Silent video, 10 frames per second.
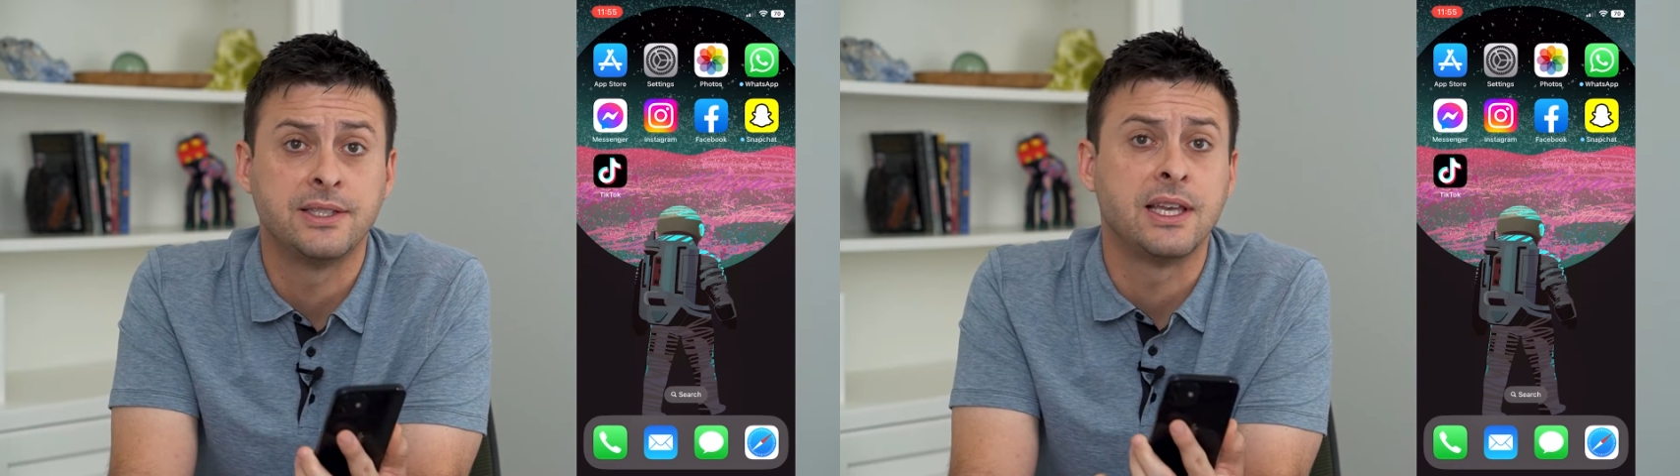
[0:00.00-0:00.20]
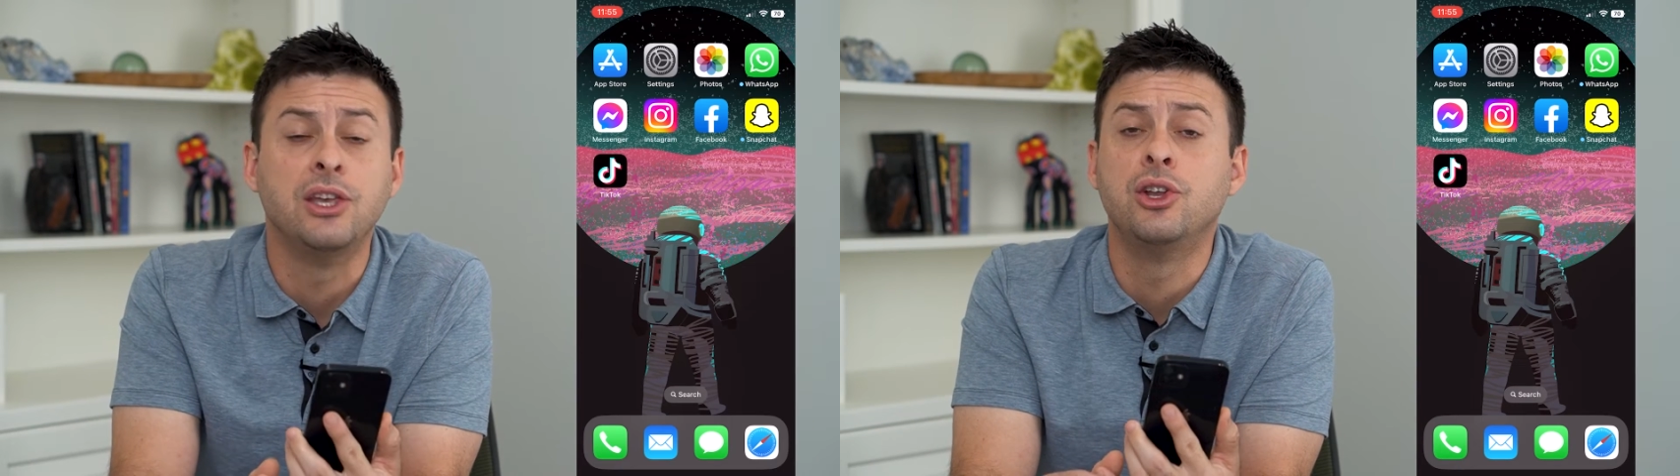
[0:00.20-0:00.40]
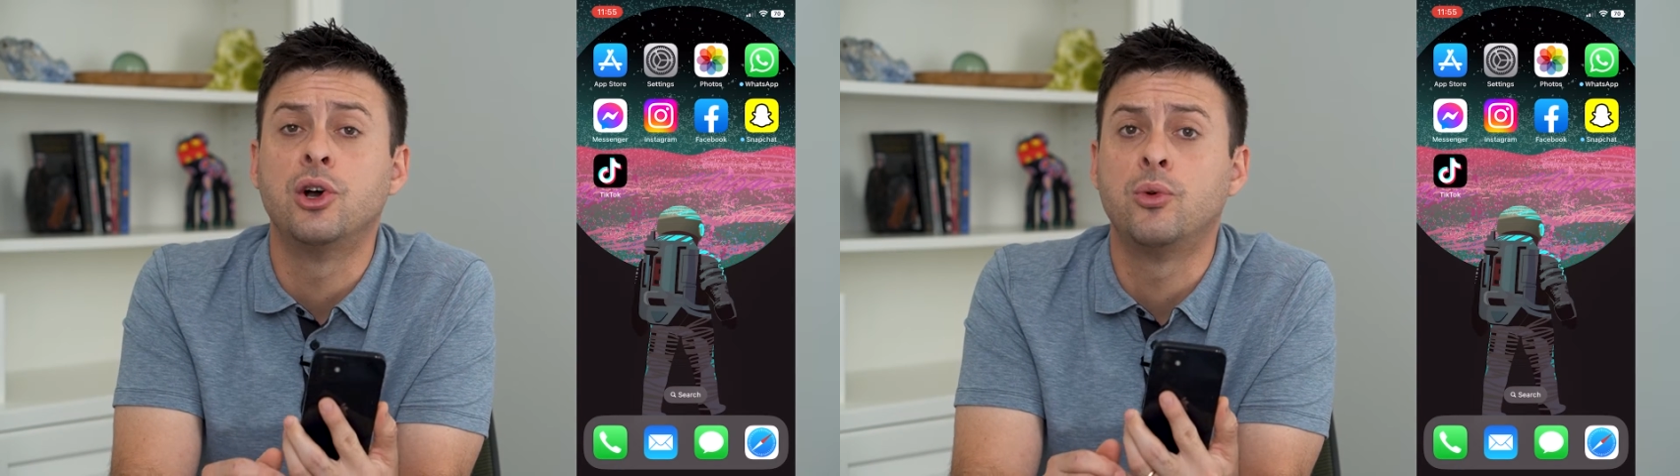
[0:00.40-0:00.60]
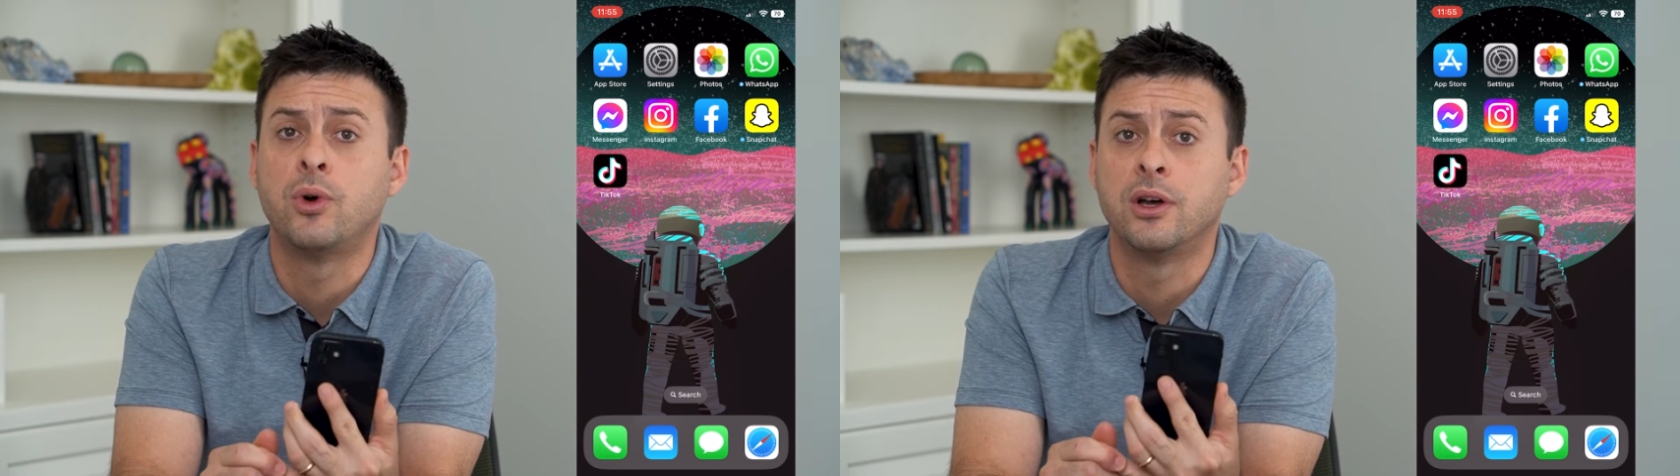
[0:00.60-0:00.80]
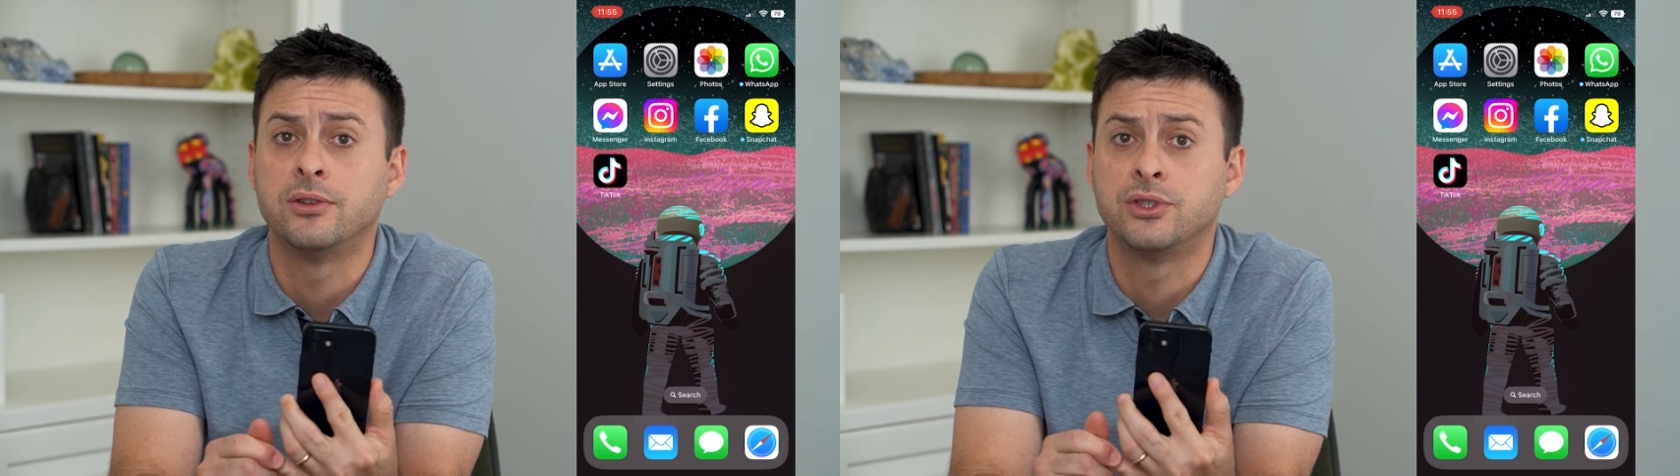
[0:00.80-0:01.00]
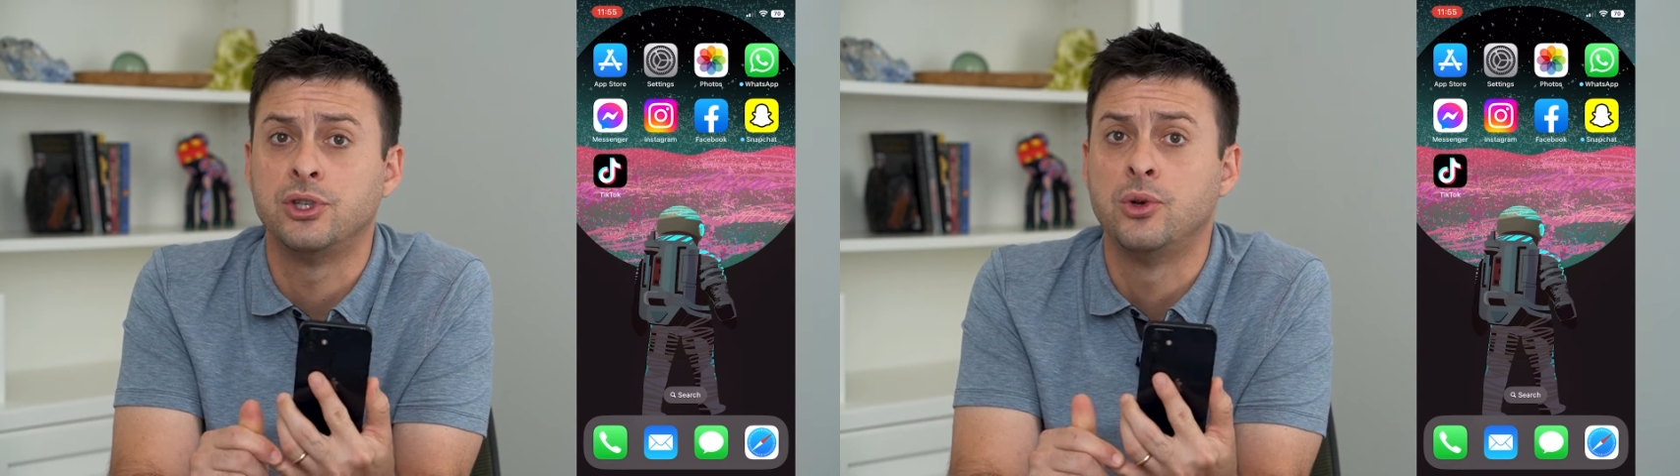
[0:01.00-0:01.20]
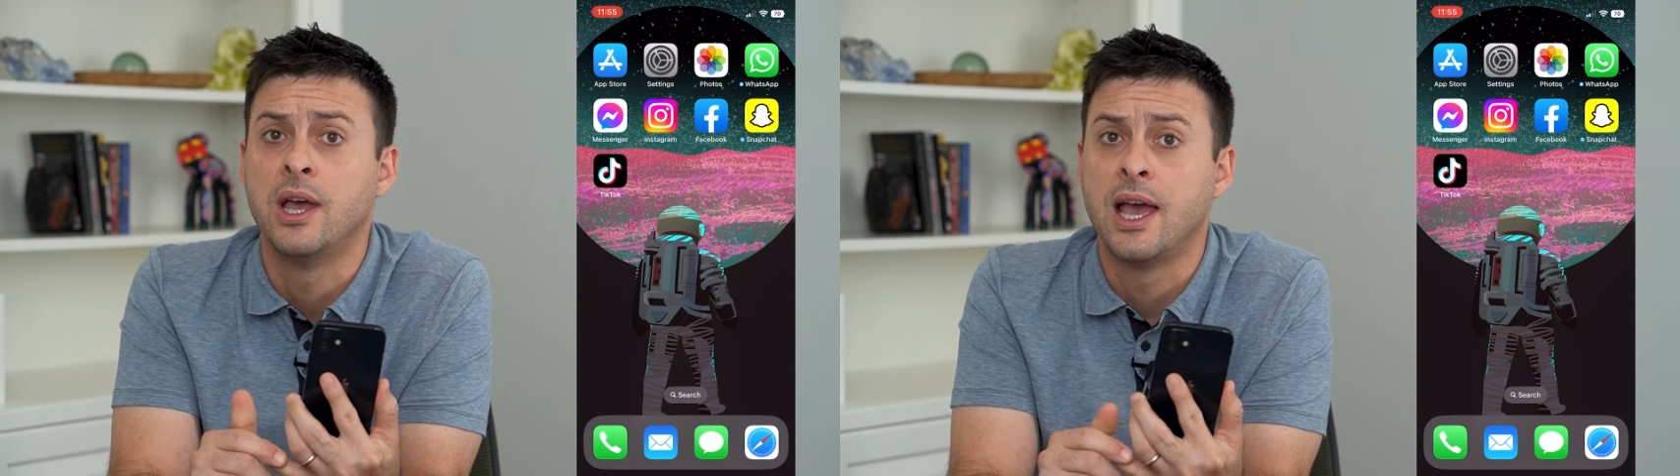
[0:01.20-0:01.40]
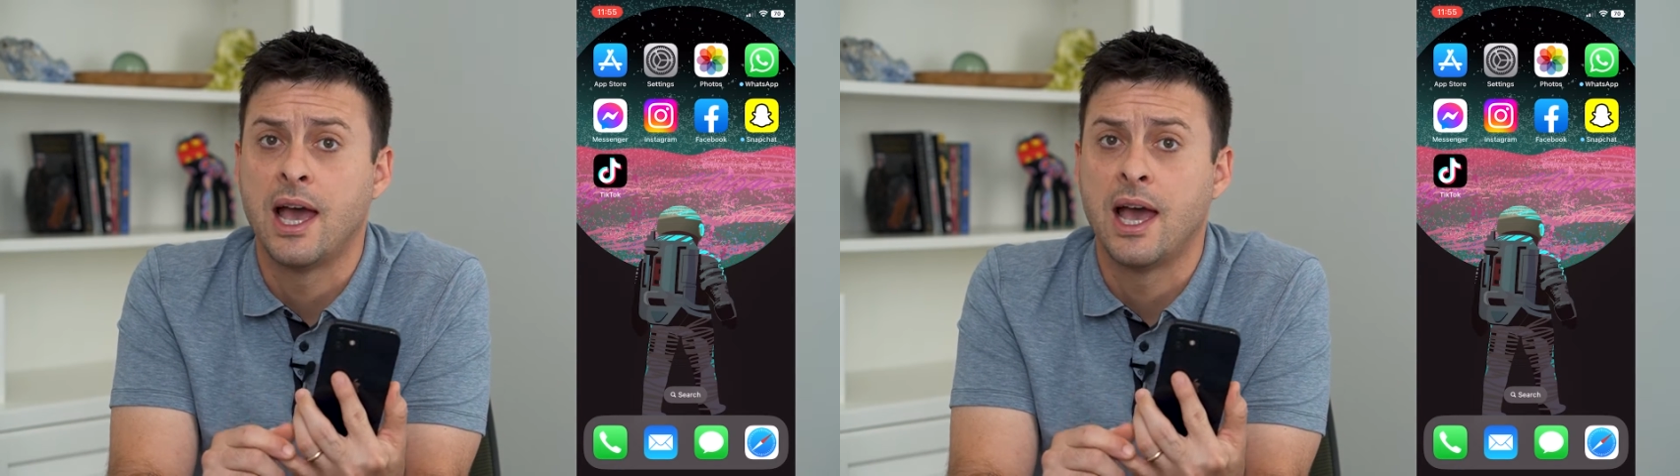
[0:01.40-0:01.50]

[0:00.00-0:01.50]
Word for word: say you don't want to